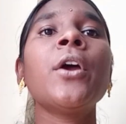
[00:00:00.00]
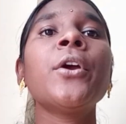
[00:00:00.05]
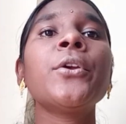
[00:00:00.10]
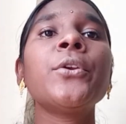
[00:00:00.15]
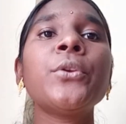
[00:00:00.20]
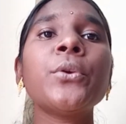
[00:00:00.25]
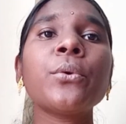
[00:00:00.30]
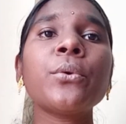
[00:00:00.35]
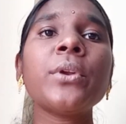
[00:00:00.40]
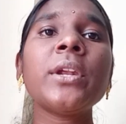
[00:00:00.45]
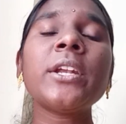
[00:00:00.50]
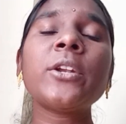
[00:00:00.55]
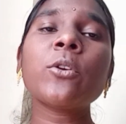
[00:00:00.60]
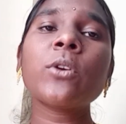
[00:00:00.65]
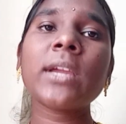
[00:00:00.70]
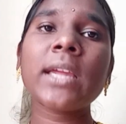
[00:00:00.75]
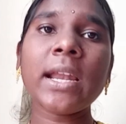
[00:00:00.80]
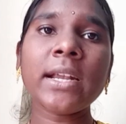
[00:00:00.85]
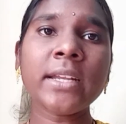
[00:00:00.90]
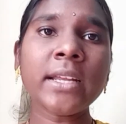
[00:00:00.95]
You need to
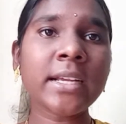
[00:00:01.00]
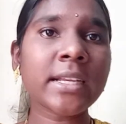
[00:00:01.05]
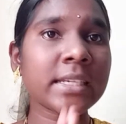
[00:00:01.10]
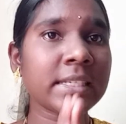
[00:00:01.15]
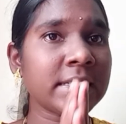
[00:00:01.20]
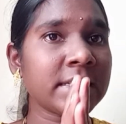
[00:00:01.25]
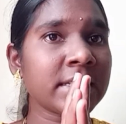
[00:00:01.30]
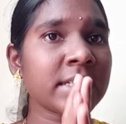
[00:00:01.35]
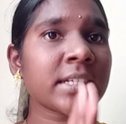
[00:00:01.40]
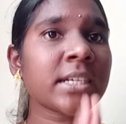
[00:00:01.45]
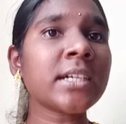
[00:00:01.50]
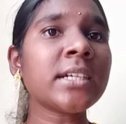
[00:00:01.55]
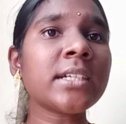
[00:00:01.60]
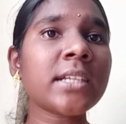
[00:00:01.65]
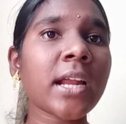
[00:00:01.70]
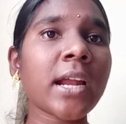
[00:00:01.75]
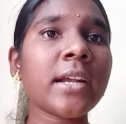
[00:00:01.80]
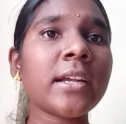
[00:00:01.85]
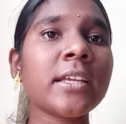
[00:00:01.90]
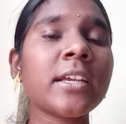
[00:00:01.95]
get a
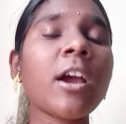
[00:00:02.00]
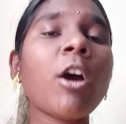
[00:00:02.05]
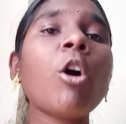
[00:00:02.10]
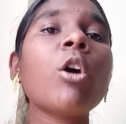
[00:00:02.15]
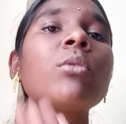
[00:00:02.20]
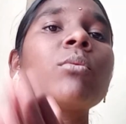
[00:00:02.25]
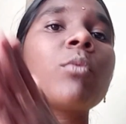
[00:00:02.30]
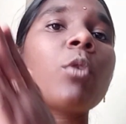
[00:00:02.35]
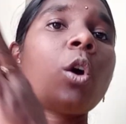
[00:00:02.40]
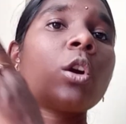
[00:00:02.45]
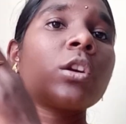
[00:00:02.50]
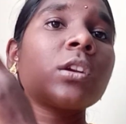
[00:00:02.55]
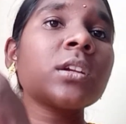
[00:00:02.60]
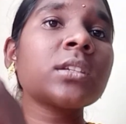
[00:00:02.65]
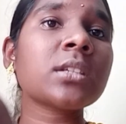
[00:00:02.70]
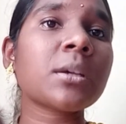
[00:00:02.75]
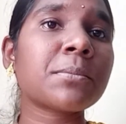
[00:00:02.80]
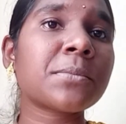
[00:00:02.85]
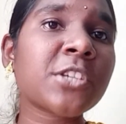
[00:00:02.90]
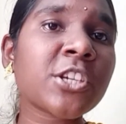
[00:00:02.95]
clear-cut idea on what are
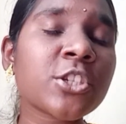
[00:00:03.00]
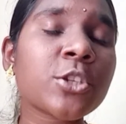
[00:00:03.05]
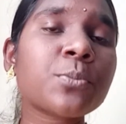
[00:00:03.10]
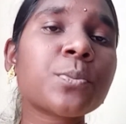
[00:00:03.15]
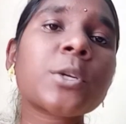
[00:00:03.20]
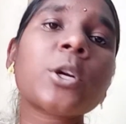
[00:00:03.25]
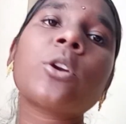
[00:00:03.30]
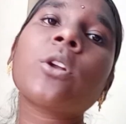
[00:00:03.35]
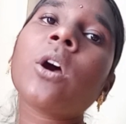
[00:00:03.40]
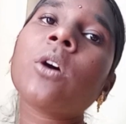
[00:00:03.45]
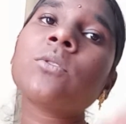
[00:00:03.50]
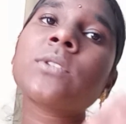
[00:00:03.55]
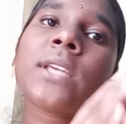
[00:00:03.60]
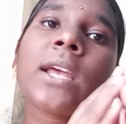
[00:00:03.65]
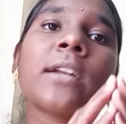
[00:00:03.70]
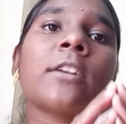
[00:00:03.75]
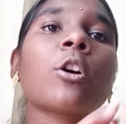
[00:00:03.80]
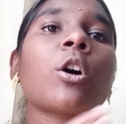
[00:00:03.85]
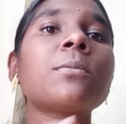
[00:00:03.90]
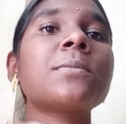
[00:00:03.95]
subject pronouns
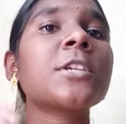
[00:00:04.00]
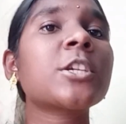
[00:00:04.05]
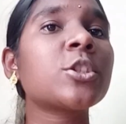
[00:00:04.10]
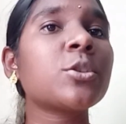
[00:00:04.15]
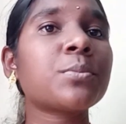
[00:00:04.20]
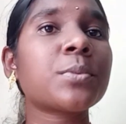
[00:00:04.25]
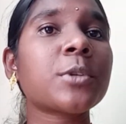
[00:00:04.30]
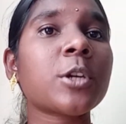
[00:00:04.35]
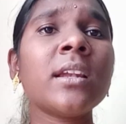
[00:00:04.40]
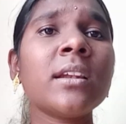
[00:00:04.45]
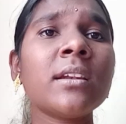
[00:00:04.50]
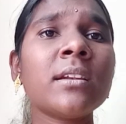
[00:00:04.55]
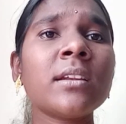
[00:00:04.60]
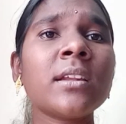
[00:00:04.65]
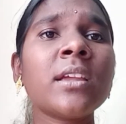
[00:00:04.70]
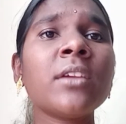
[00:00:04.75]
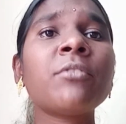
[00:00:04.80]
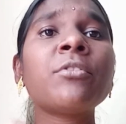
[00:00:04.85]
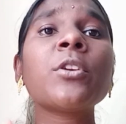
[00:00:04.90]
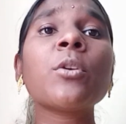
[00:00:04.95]
and object pronoun
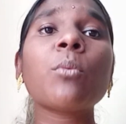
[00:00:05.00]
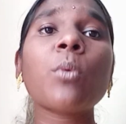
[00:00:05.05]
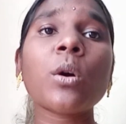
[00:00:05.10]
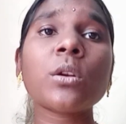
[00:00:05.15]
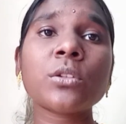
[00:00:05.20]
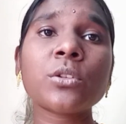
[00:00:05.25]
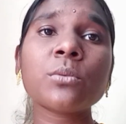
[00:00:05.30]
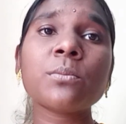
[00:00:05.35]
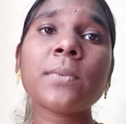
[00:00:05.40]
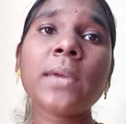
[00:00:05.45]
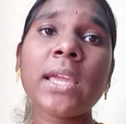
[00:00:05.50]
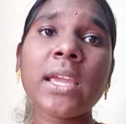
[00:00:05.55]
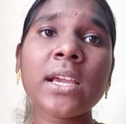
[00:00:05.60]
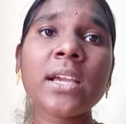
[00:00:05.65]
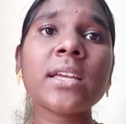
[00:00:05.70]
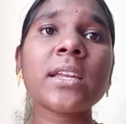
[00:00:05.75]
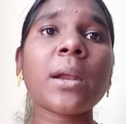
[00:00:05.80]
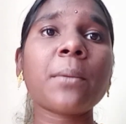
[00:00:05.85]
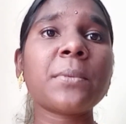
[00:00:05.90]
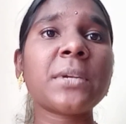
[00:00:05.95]
if you want to
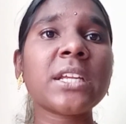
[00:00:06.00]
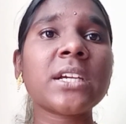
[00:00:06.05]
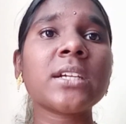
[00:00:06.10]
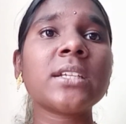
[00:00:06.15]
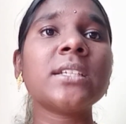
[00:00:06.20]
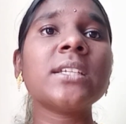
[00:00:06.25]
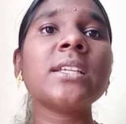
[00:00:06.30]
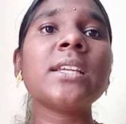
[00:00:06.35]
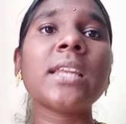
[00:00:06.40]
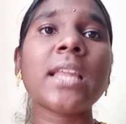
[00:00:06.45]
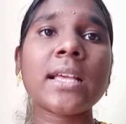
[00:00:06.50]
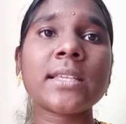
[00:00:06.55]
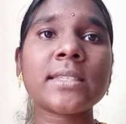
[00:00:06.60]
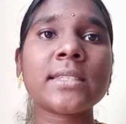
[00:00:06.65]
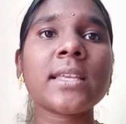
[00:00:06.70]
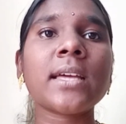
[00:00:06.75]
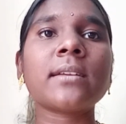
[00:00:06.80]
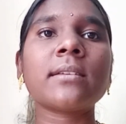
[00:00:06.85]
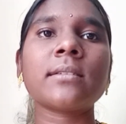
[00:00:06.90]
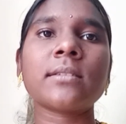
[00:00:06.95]
make grammatically
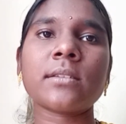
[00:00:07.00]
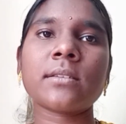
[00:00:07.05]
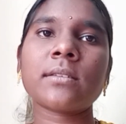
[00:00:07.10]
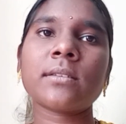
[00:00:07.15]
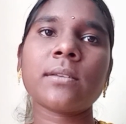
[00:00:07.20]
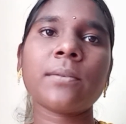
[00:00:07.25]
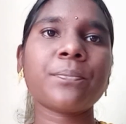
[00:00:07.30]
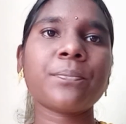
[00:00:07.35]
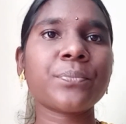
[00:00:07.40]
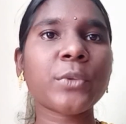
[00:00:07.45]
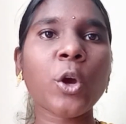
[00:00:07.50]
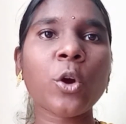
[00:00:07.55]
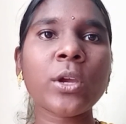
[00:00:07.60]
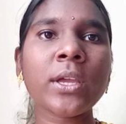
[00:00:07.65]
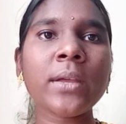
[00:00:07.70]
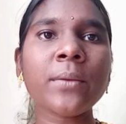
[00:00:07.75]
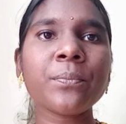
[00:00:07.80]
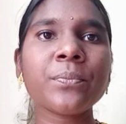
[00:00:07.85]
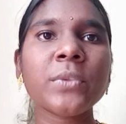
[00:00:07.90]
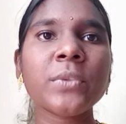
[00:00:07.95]
less errors. Okay?